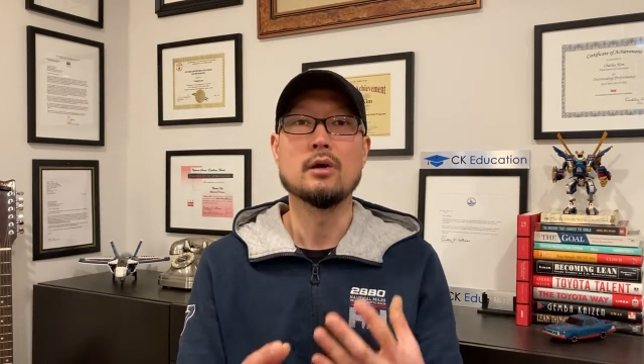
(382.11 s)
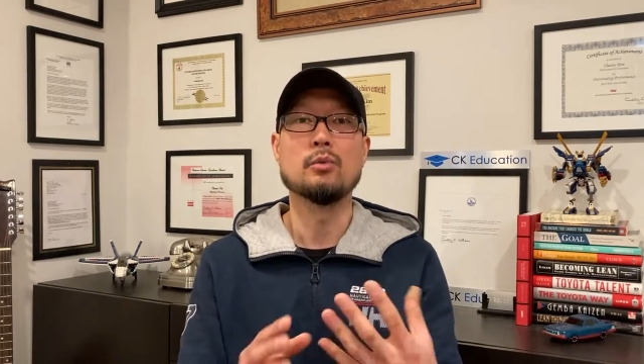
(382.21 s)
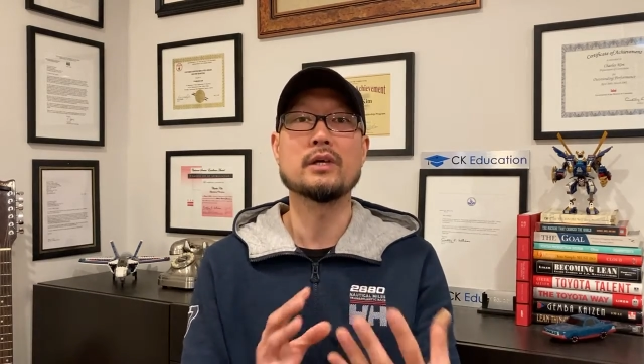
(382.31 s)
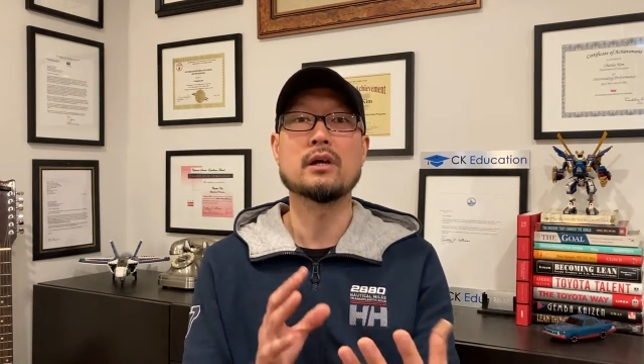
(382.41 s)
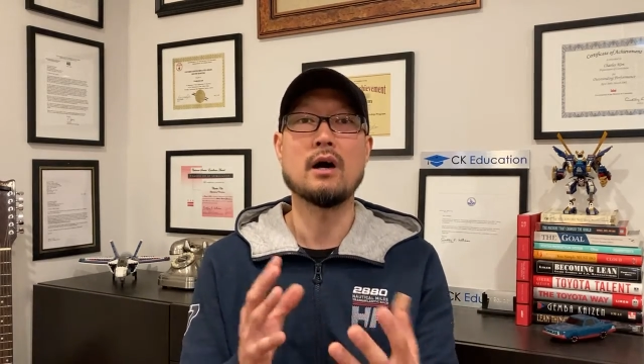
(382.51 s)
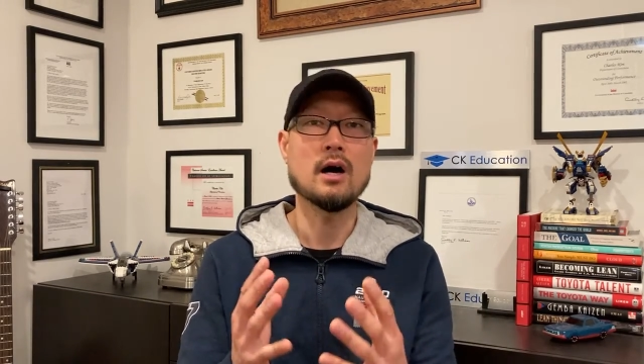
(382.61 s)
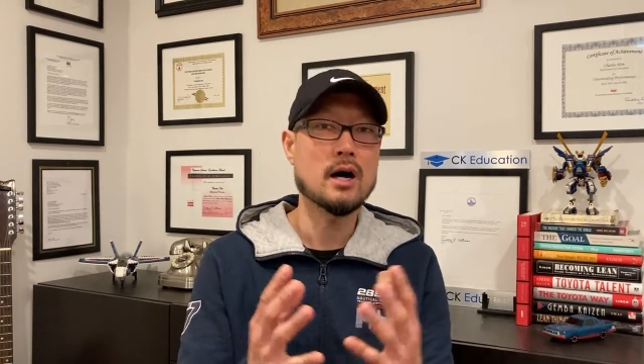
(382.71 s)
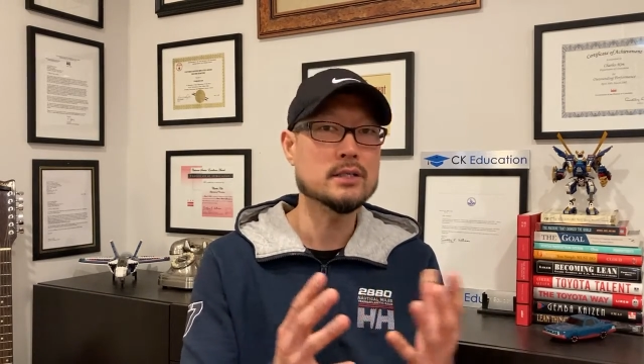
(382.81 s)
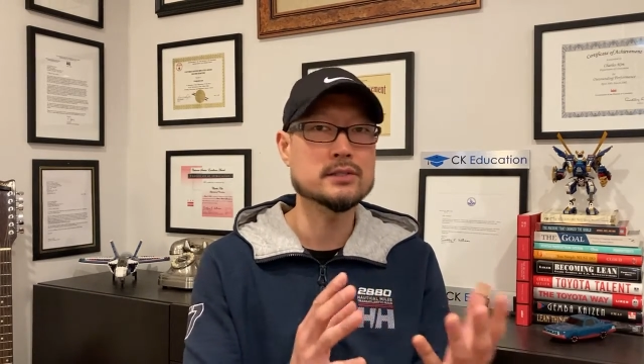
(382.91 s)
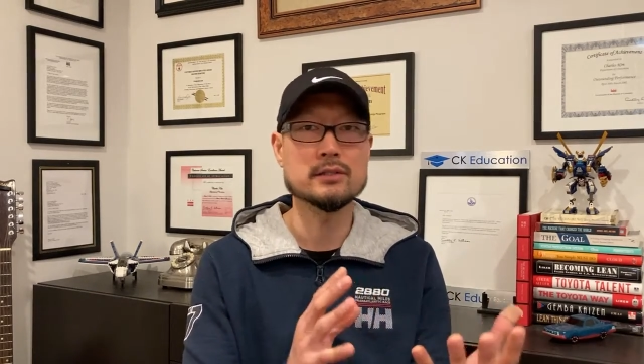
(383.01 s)
We
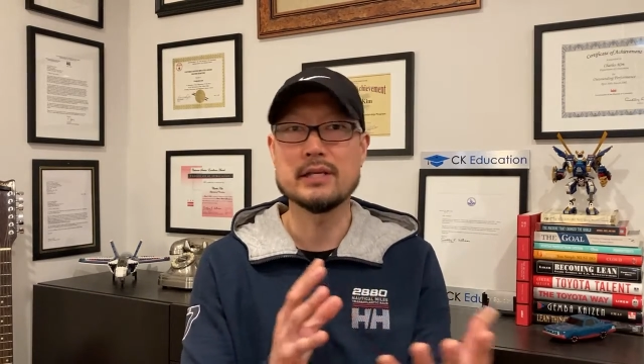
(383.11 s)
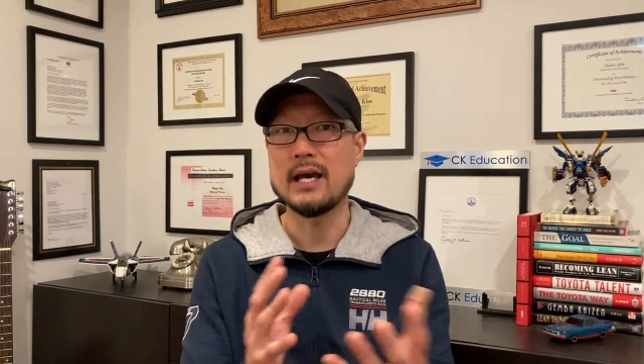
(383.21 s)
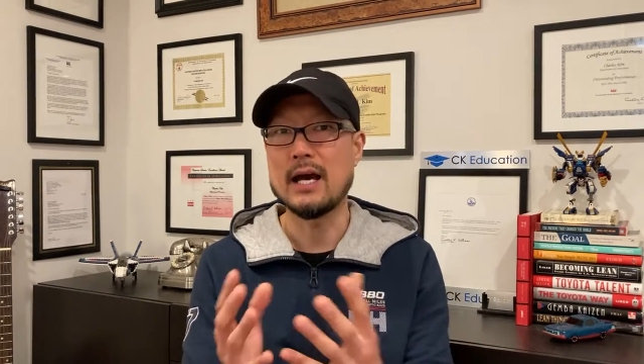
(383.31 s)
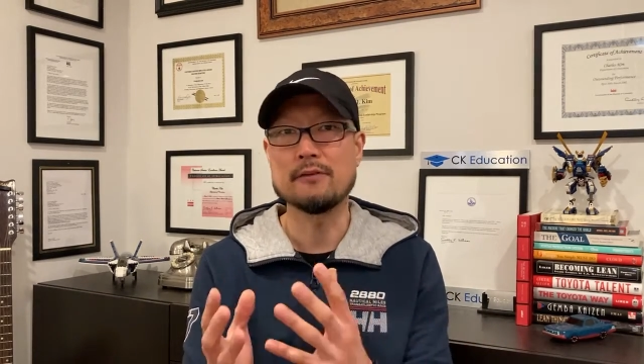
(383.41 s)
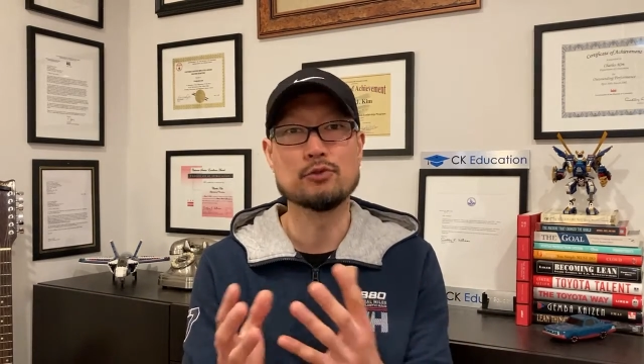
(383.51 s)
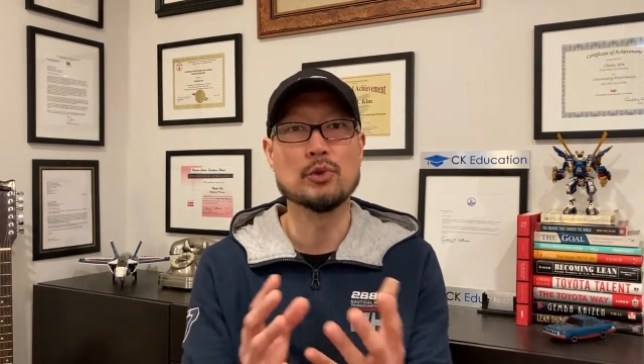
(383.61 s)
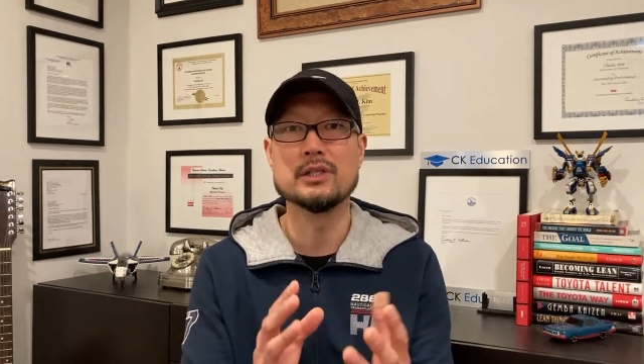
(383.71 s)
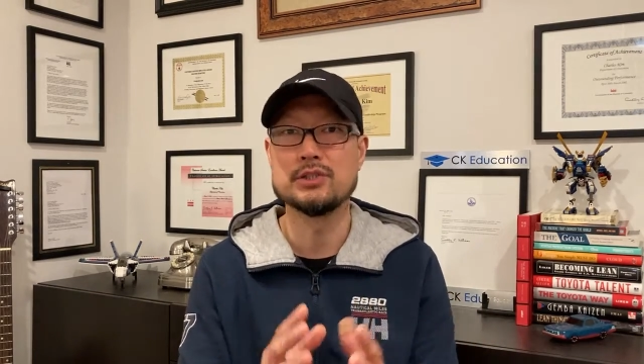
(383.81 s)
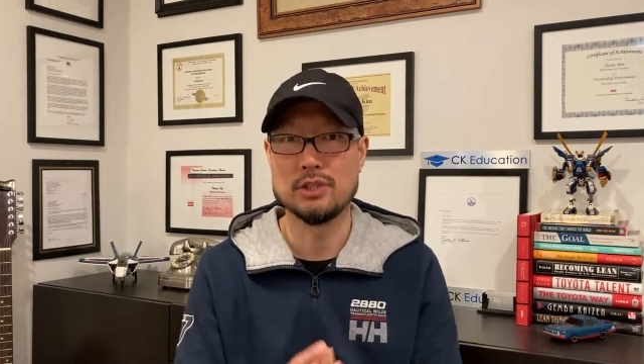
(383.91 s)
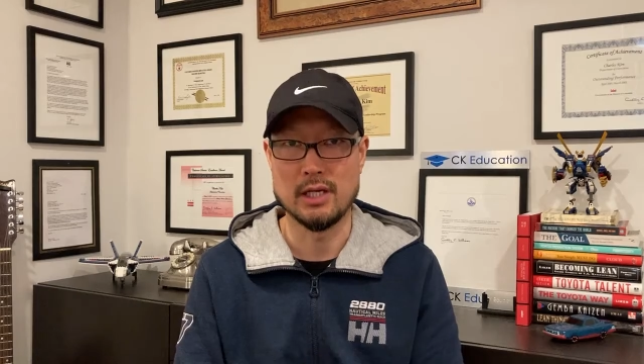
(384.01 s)
constantly have to
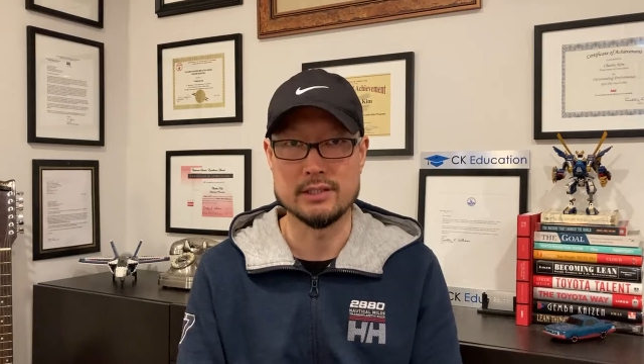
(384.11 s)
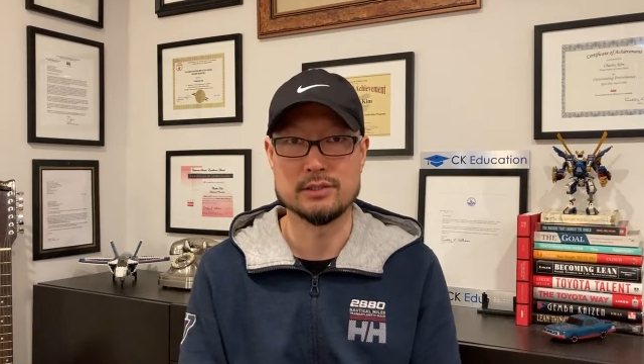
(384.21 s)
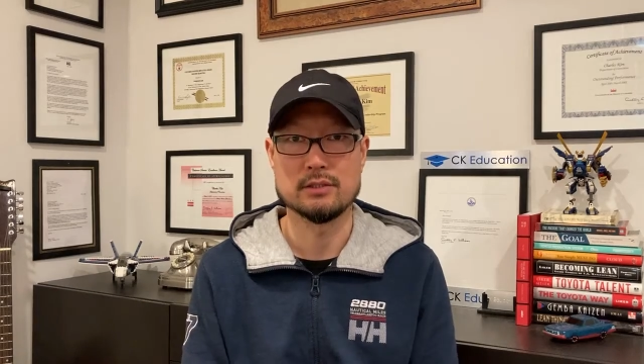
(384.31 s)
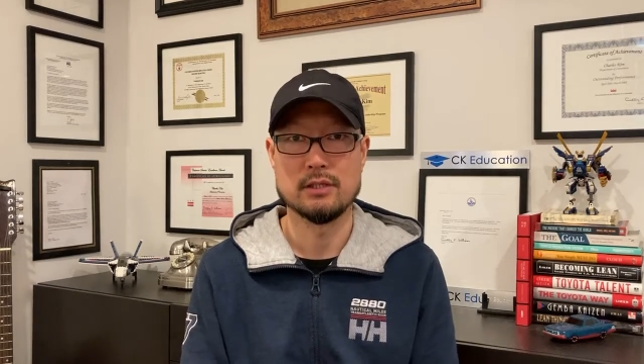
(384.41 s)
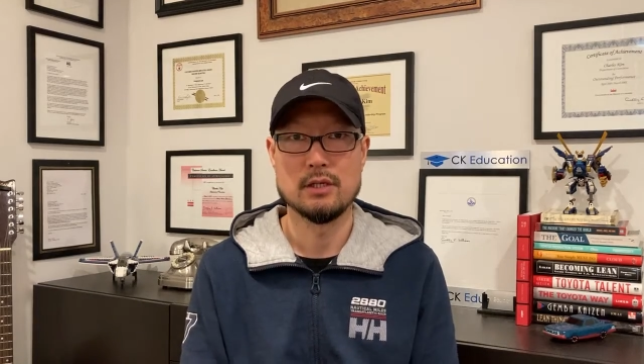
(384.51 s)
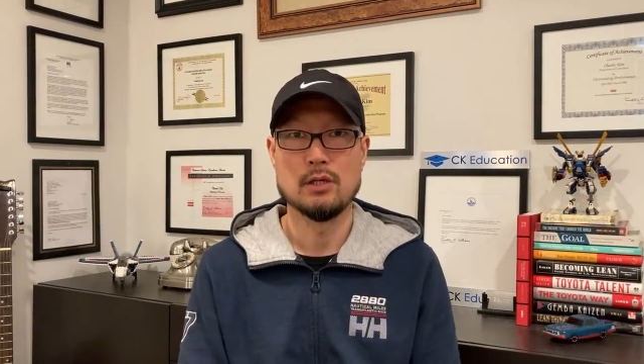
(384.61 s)
adjust.